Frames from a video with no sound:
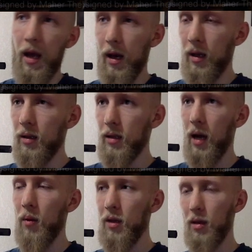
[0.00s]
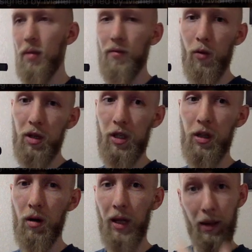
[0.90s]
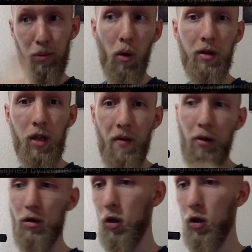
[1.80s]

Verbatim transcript: and I wasn't focusing on like important stuff. I was